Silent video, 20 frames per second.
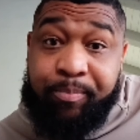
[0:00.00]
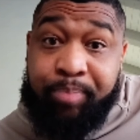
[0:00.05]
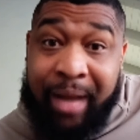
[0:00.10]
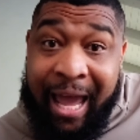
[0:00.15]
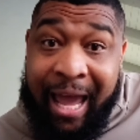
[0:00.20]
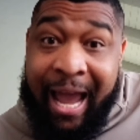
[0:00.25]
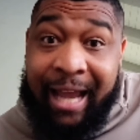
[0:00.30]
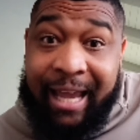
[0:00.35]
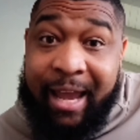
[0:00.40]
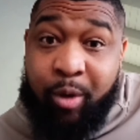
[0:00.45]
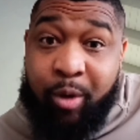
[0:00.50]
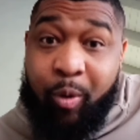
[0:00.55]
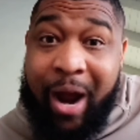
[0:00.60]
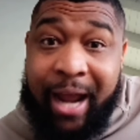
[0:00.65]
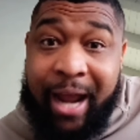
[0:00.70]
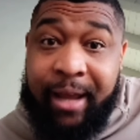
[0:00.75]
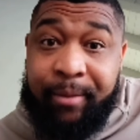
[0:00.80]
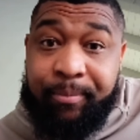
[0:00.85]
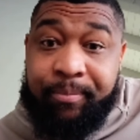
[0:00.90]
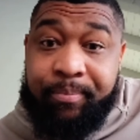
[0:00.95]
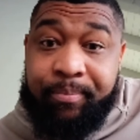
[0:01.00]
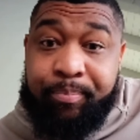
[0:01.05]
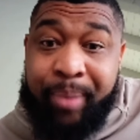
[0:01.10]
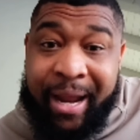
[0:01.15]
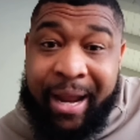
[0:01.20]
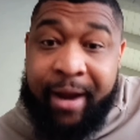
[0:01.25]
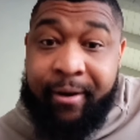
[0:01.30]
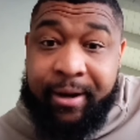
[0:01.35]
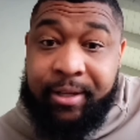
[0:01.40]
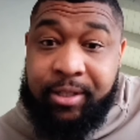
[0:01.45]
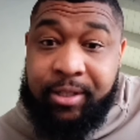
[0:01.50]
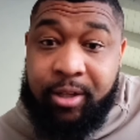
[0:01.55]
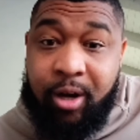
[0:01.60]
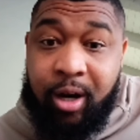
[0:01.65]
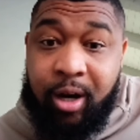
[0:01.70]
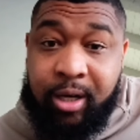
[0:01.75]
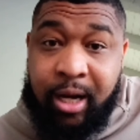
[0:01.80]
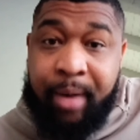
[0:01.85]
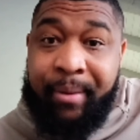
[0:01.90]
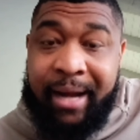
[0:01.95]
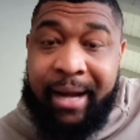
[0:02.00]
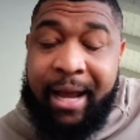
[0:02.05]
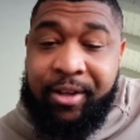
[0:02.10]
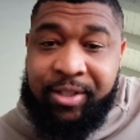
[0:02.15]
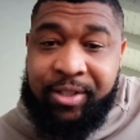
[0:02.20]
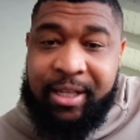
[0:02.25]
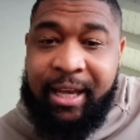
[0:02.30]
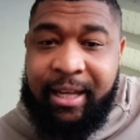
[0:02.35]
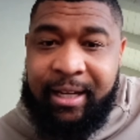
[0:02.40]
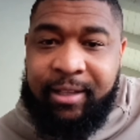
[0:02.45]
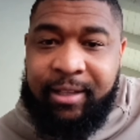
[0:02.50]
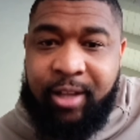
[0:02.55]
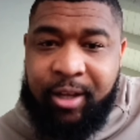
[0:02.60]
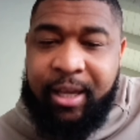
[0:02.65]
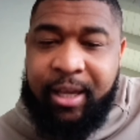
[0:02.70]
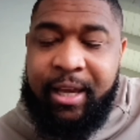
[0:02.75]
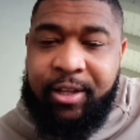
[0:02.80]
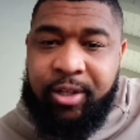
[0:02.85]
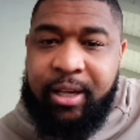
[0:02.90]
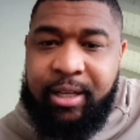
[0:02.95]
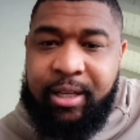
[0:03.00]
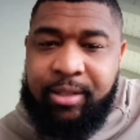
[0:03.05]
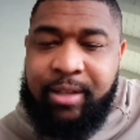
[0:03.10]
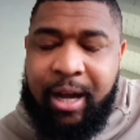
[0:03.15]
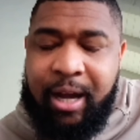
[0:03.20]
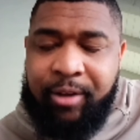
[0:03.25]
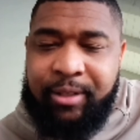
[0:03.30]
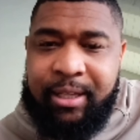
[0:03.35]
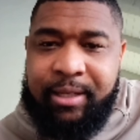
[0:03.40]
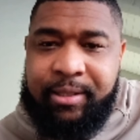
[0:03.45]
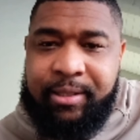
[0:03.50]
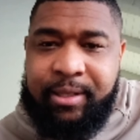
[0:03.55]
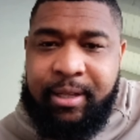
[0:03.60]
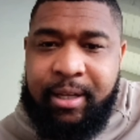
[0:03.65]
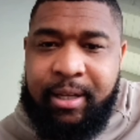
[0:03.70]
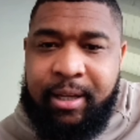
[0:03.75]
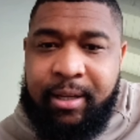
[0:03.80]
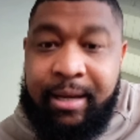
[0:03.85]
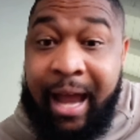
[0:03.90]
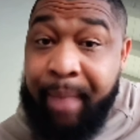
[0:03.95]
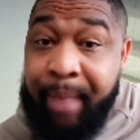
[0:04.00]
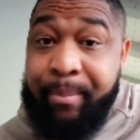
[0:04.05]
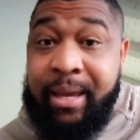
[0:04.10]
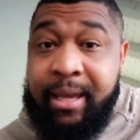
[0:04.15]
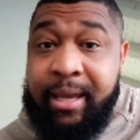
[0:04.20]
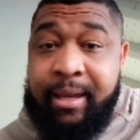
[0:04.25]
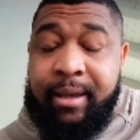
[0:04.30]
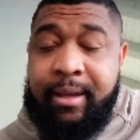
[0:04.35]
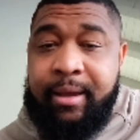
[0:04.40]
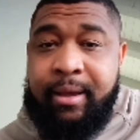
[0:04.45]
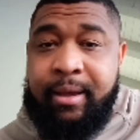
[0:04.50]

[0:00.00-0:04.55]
black and white parents are coming out saying that their kids are getting taught this. Not me.